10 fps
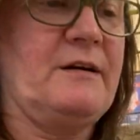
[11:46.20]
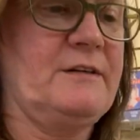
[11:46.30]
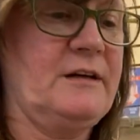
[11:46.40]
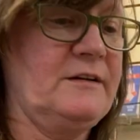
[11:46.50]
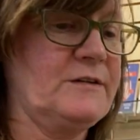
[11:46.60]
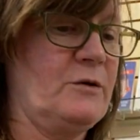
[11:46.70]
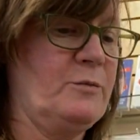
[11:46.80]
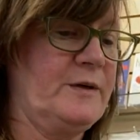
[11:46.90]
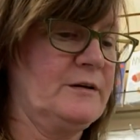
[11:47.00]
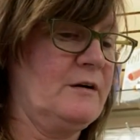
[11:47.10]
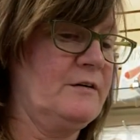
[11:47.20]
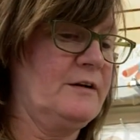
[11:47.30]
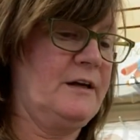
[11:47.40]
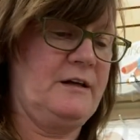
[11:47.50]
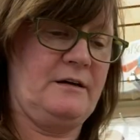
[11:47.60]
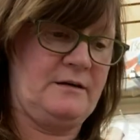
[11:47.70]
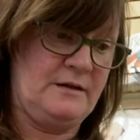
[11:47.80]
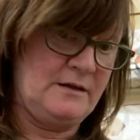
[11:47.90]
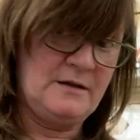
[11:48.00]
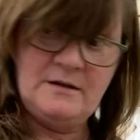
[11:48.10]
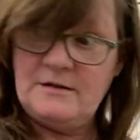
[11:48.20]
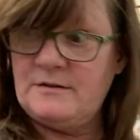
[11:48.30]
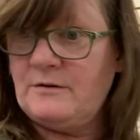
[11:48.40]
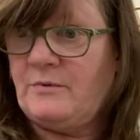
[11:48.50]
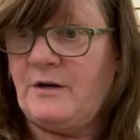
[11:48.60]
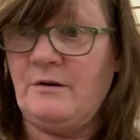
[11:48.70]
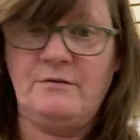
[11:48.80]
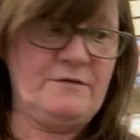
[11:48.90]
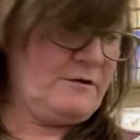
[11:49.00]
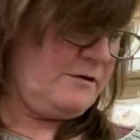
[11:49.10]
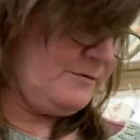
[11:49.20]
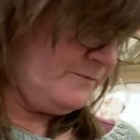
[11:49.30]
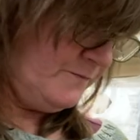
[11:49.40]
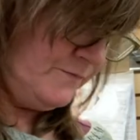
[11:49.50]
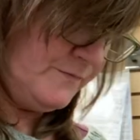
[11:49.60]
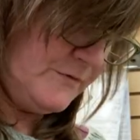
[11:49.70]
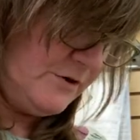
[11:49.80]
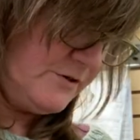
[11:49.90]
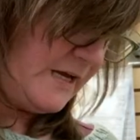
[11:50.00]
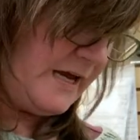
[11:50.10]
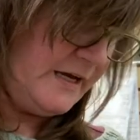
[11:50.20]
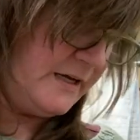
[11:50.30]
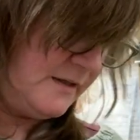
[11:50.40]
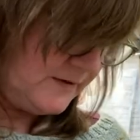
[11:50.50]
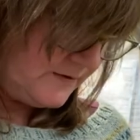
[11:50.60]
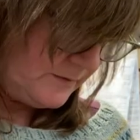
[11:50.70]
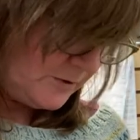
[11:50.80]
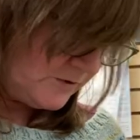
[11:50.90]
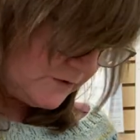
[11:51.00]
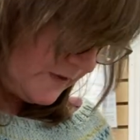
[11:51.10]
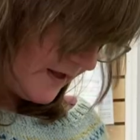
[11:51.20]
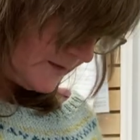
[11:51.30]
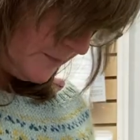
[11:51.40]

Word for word: to have a nice open cardigan to wear over your tank in the summer. So that's